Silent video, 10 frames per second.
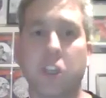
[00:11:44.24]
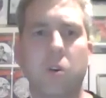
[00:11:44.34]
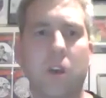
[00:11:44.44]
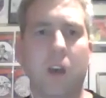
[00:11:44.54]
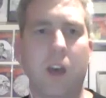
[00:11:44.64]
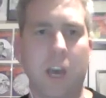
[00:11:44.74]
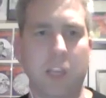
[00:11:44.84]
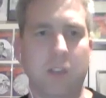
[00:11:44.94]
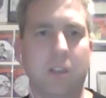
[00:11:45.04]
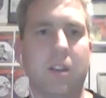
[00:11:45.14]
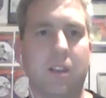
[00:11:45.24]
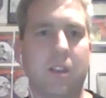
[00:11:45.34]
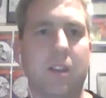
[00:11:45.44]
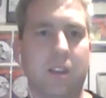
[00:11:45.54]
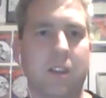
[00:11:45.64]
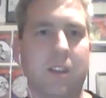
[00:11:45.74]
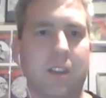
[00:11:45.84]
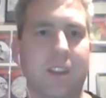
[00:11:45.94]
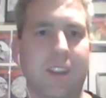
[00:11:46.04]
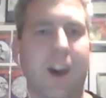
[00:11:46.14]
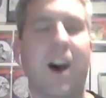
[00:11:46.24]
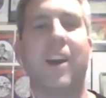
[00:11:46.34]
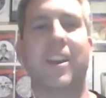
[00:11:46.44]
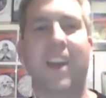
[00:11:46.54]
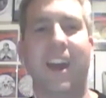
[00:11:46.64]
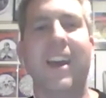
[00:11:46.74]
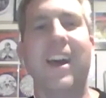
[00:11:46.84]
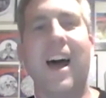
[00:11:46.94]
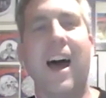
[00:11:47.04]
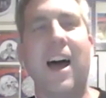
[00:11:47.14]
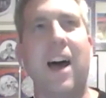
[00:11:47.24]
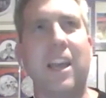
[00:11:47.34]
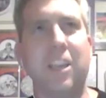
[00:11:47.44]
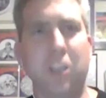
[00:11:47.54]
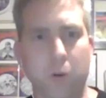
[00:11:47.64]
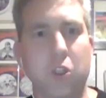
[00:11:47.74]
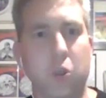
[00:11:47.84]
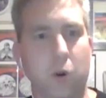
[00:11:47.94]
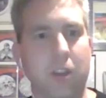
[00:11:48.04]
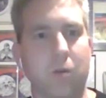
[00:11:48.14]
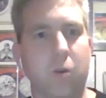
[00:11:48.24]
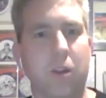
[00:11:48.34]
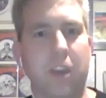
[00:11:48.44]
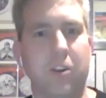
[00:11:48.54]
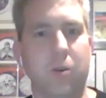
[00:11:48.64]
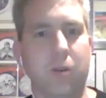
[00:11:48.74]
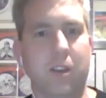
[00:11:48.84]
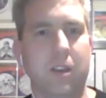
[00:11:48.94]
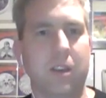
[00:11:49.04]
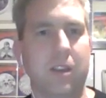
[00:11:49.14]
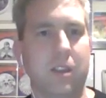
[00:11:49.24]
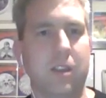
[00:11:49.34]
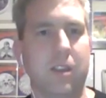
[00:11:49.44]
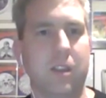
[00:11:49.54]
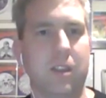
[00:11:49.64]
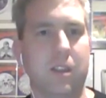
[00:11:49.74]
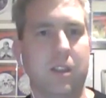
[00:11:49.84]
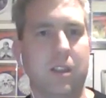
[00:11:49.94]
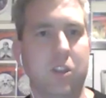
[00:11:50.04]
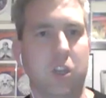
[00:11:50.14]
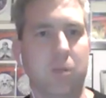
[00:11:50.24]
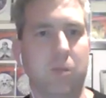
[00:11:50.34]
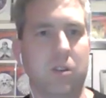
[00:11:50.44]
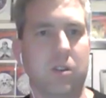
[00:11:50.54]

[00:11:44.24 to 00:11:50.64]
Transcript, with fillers: you, uh, it was not you, very much. Uh, okay, are you enjoying what they're doing? The German